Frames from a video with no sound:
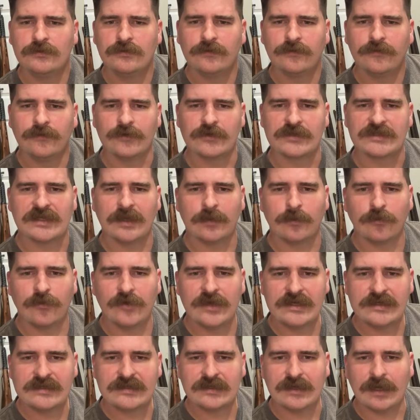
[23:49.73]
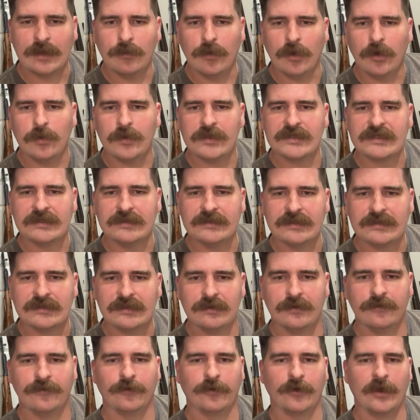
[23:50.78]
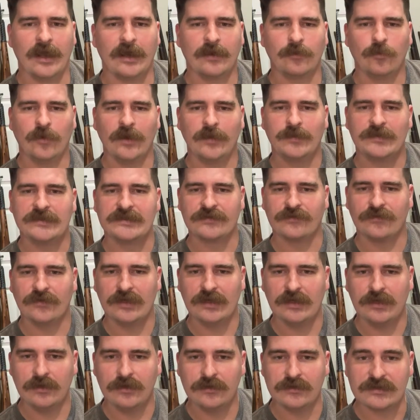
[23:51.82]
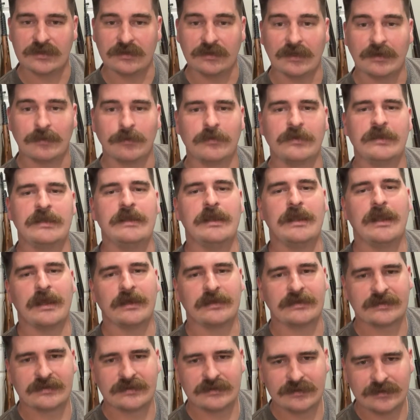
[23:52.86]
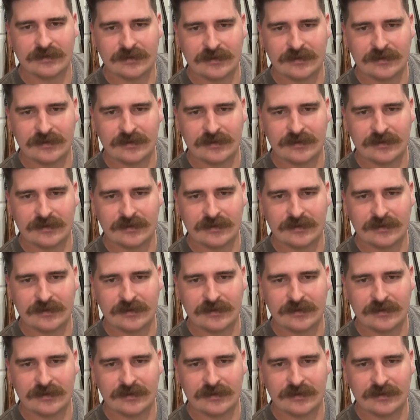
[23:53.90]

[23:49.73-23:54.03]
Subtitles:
For some reason, I'm always addicted to Forgotten Weapons videos. I'm like, yes.